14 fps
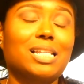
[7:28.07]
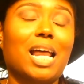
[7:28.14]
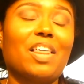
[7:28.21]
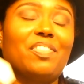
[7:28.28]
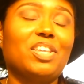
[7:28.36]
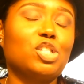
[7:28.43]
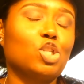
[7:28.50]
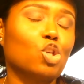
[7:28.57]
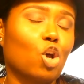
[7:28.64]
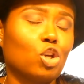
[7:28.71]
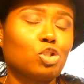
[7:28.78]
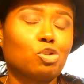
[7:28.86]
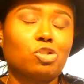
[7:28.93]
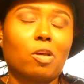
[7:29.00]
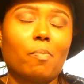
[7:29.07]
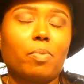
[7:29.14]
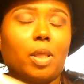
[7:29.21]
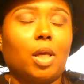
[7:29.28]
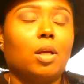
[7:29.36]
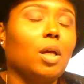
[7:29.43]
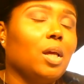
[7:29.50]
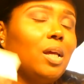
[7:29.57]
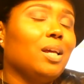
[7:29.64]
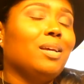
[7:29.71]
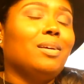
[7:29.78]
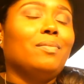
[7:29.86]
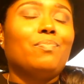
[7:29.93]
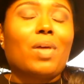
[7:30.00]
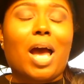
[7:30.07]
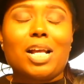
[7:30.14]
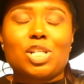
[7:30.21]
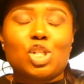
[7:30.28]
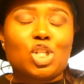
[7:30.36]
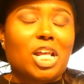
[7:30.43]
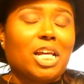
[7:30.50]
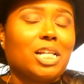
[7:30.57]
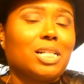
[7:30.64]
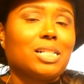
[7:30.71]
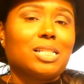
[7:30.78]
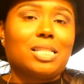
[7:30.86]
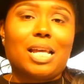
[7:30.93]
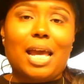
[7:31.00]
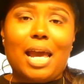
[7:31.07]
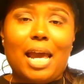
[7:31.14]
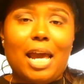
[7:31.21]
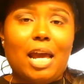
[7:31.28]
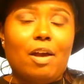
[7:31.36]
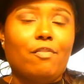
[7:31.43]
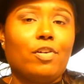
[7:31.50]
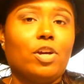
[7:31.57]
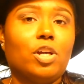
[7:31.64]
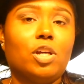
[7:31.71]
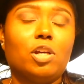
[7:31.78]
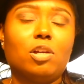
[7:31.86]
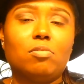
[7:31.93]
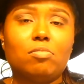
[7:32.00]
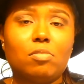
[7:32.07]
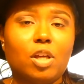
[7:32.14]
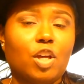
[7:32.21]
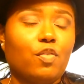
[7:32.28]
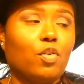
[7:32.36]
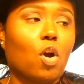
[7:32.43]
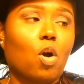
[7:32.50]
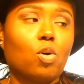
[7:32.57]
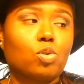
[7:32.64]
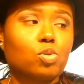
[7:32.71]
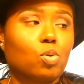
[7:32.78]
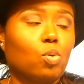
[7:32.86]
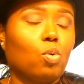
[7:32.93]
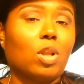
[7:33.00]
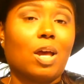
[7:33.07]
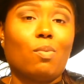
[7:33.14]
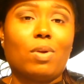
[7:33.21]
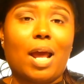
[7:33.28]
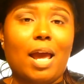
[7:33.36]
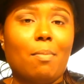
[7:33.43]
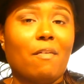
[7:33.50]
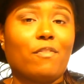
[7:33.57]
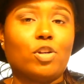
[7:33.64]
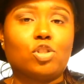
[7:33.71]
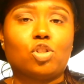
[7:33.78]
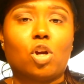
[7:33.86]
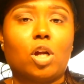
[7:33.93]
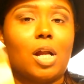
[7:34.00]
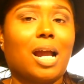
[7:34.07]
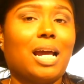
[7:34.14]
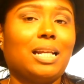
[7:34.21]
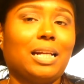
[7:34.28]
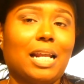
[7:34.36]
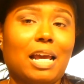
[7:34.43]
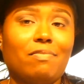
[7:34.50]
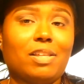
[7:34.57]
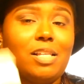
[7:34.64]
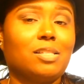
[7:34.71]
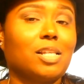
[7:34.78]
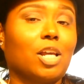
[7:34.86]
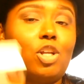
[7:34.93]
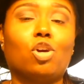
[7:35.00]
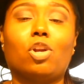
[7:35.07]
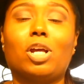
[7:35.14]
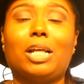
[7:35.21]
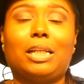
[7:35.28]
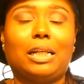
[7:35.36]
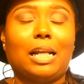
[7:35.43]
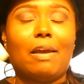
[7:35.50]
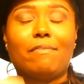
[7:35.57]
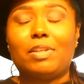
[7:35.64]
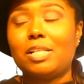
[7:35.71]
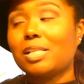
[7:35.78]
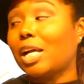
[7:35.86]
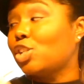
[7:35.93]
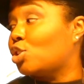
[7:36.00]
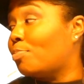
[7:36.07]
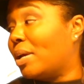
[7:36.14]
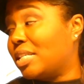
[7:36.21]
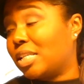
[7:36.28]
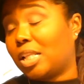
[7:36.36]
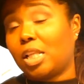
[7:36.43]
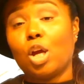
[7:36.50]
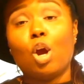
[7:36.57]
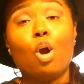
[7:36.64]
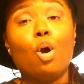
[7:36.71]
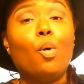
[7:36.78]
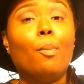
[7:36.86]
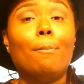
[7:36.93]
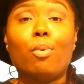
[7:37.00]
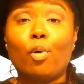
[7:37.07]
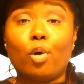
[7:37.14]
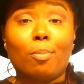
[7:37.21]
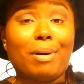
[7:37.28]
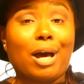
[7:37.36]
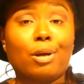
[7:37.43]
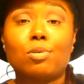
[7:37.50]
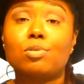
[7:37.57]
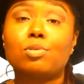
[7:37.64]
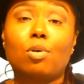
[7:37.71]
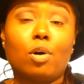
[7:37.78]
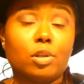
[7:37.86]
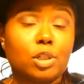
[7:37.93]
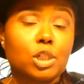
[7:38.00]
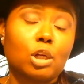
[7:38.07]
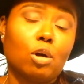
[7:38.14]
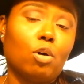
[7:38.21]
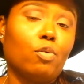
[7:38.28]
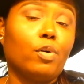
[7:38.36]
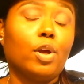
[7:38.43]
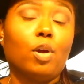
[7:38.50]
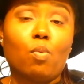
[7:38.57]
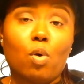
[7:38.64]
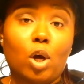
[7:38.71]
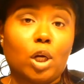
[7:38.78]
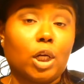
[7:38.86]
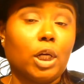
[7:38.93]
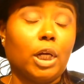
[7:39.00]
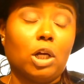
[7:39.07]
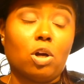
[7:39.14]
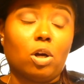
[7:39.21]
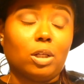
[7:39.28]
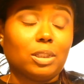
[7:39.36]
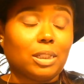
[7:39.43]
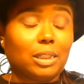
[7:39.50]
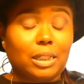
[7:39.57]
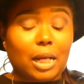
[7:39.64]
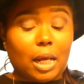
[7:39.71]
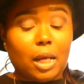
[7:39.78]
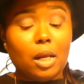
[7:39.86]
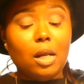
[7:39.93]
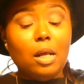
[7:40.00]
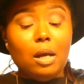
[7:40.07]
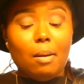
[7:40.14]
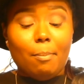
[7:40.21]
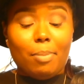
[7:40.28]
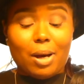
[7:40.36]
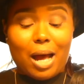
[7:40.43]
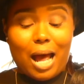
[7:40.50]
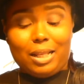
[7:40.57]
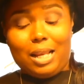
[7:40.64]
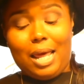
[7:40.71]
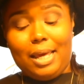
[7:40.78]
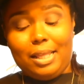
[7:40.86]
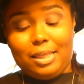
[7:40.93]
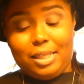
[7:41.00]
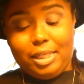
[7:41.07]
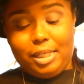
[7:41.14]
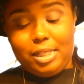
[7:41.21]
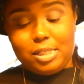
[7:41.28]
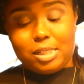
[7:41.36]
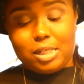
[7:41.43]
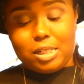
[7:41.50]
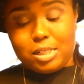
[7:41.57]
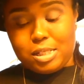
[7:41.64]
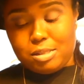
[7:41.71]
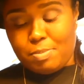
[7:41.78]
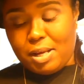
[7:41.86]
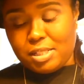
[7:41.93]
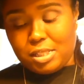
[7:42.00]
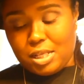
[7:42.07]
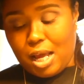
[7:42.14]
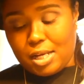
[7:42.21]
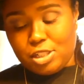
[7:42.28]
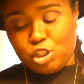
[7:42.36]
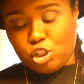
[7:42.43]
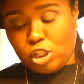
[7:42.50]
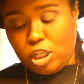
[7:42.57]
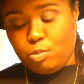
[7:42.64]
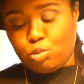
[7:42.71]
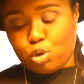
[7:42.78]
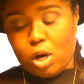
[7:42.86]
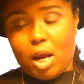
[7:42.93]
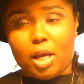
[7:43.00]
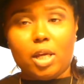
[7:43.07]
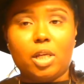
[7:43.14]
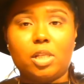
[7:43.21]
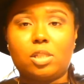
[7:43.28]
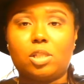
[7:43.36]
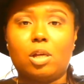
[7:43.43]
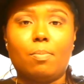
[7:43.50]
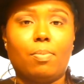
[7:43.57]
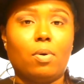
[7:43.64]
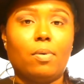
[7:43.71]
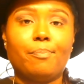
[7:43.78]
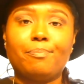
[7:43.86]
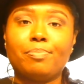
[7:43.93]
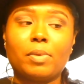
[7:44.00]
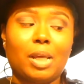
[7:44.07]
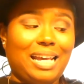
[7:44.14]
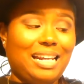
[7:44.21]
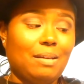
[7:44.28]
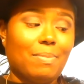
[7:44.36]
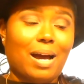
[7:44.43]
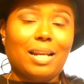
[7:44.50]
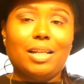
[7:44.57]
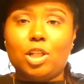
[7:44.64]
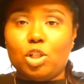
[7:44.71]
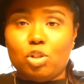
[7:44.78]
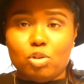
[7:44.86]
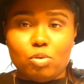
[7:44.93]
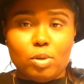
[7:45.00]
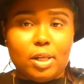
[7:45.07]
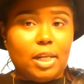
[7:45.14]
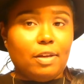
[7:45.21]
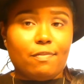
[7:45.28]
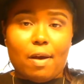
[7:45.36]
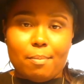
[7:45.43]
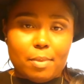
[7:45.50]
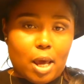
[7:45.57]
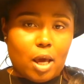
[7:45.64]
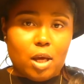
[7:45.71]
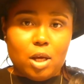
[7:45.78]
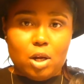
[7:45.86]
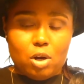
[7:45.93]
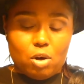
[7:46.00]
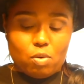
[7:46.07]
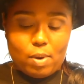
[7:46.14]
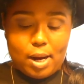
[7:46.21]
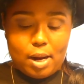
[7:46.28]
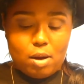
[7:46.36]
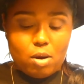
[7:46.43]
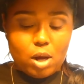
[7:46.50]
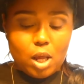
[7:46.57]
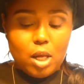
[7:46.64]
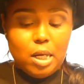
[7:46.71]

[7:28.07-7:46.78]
Now this is also something I just like to have. If you're old school, like when I had my first daughter, I didn't have these. Second daughter, I didn't have these. I just basically boil bottles on the stove in water and call it a day. But I like these because basically I can just keep track. It's simple. Anybody can do it if I'm not around.